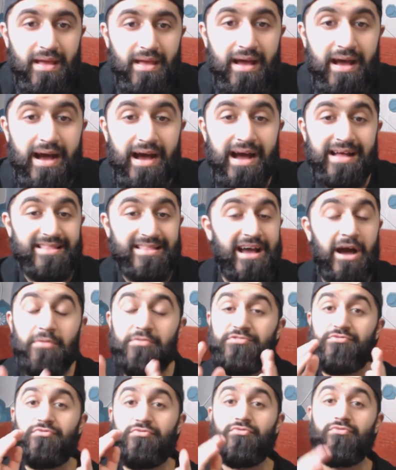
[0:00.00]
That
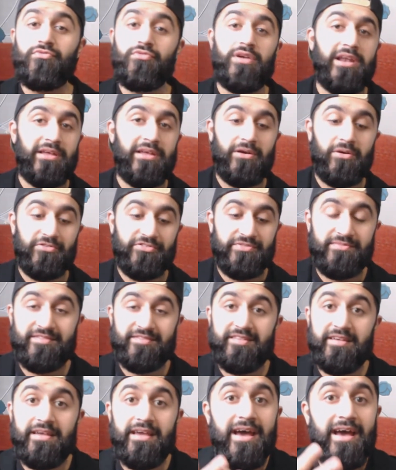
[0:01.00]
was really awesome to
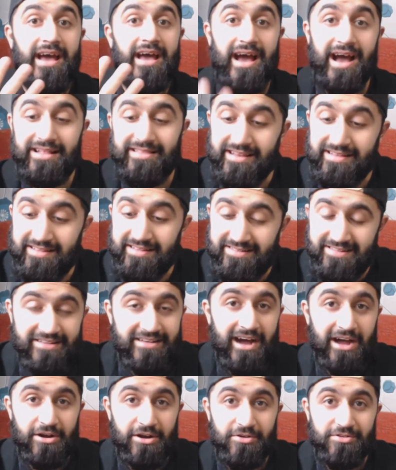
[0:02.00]
see. And then you see
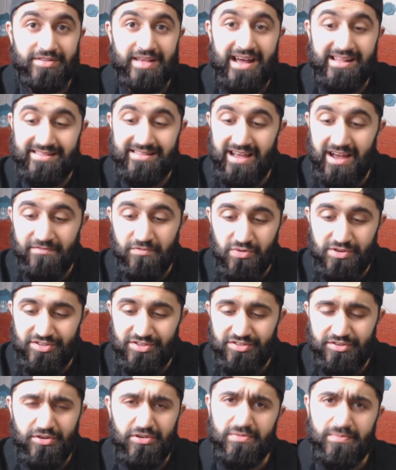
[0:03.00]
Garo's hands
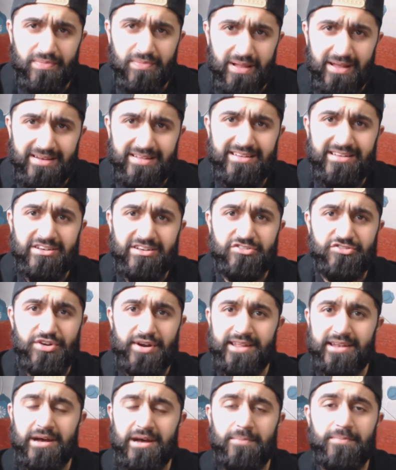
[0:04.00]
afterwards, they're all bloodied and
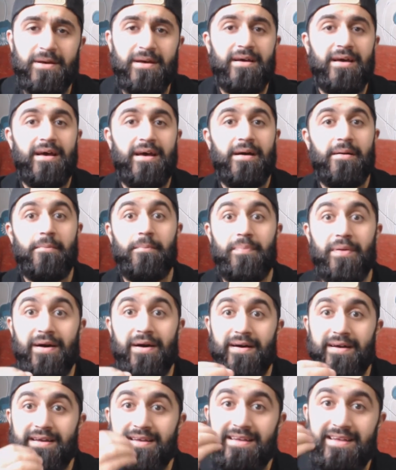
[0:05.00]
shredded up.
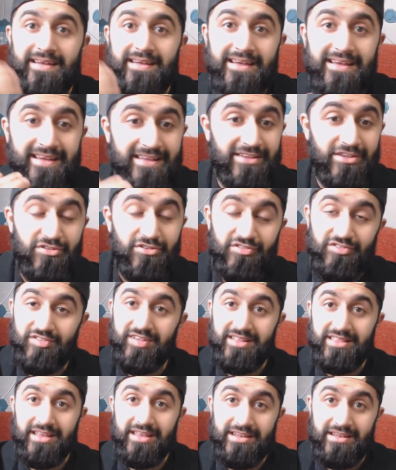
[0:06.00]
But you
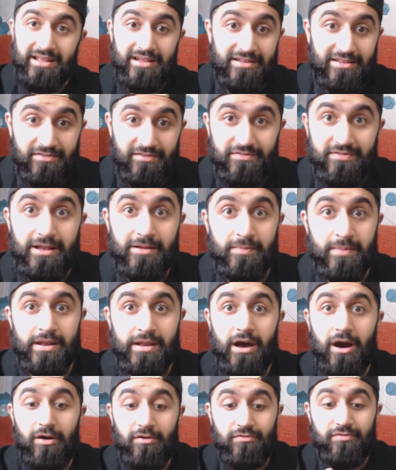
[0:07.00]
see the
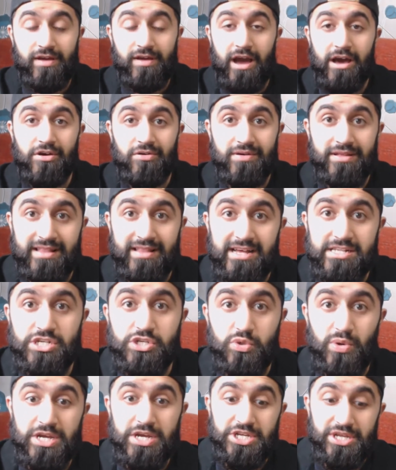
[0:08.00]
development of Garo in that
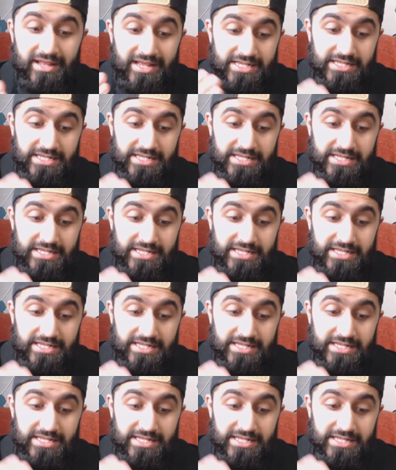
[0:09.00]
situation.